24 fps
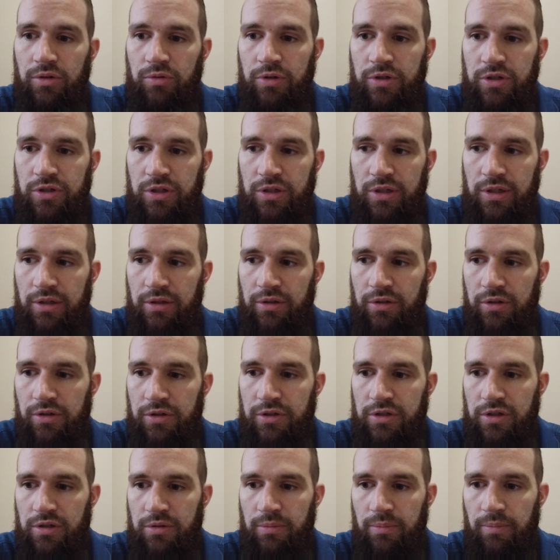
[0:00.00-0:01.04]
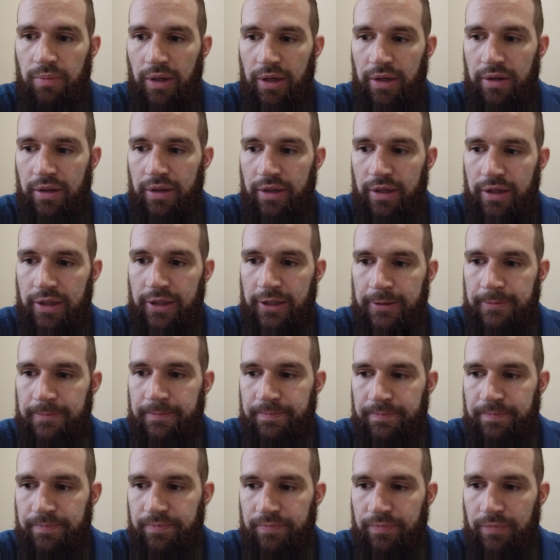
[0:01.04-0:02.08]
Christian healers, but
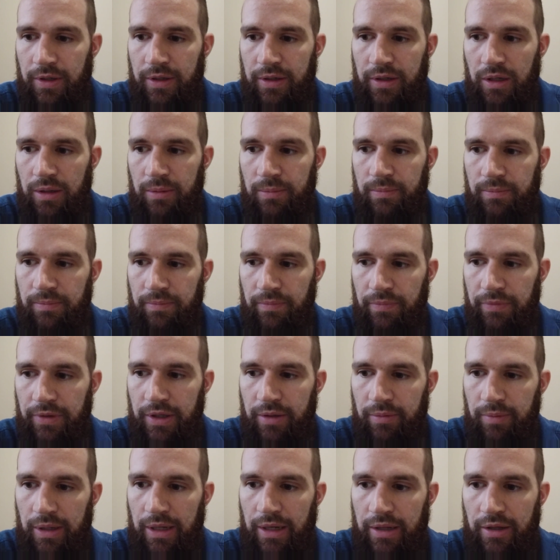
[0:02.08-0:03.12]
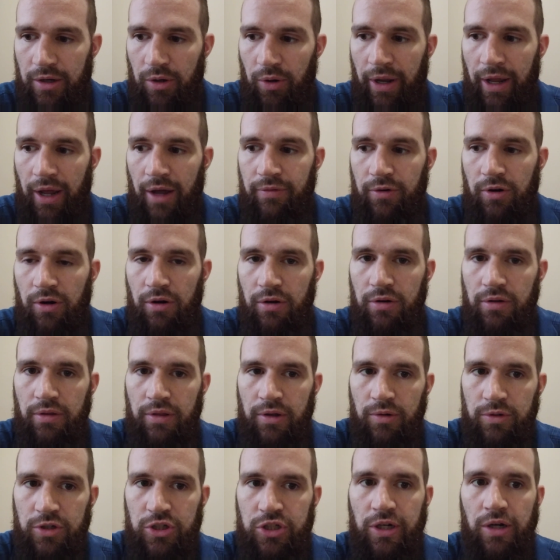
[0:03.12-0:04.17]
they
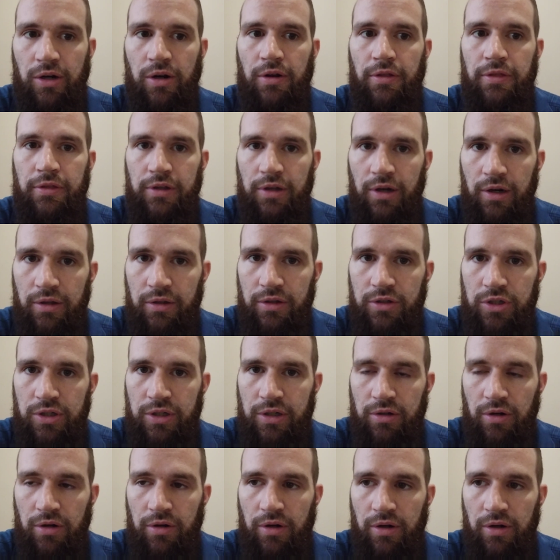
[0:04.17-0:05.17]
don't share our theology